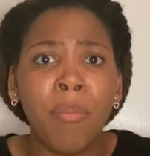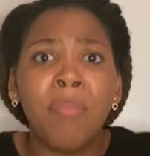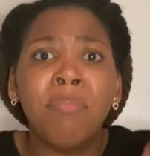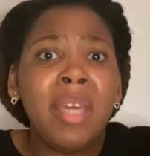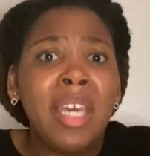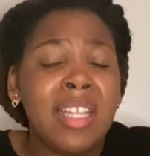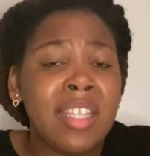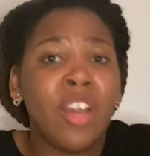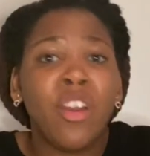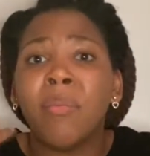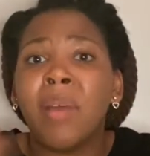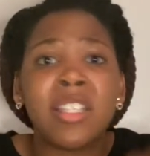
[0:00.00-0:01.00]
but me
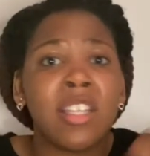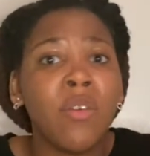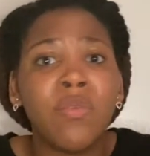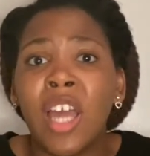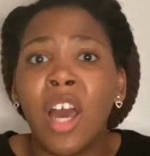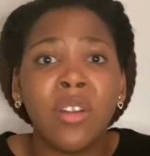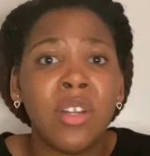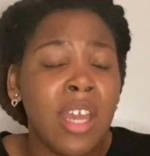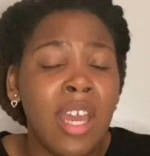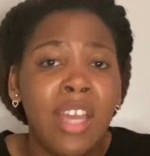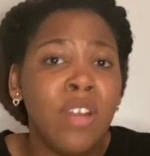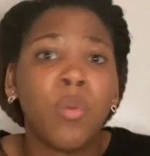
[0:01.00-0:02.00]
tearing myself down
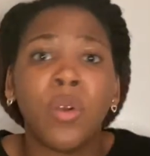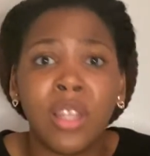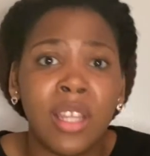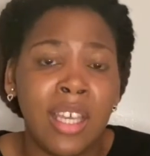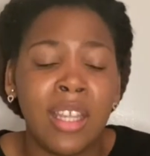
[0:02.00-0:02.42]
inwardly.